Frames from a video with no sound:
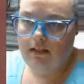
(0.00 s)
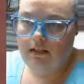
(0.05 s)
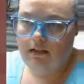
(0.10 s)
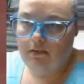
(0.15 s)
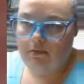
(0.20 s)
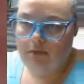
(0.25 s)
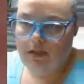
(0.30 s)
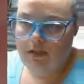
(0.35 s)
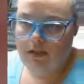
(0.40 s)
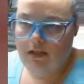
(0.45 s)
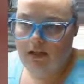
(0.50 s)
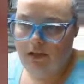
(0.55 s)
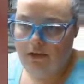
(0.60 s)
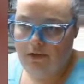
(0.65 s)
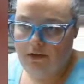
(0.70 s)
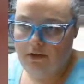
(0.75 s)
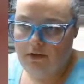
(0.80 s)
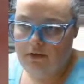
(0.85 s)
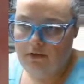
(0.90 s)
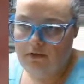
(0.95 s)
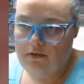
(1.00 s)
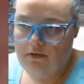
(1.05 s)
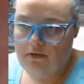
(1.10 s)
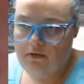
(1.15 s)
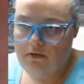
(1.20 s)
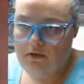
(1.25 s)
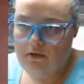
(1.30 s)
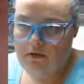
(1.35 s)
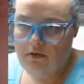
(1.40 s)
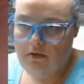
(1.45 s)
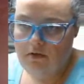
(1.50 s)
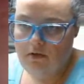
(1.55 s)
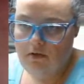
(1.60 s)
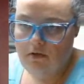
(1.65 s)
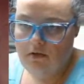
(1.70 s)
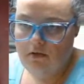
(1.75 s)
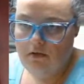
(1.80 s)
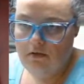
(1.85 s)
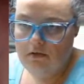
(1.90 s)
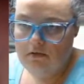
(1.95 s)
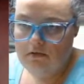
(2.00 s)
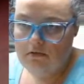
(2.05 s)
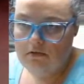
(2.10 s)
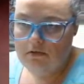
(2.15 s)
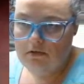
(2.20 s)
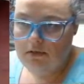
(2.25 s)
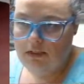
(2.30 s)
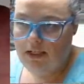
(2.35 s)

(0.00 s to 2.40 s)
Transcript: little bit of color. Just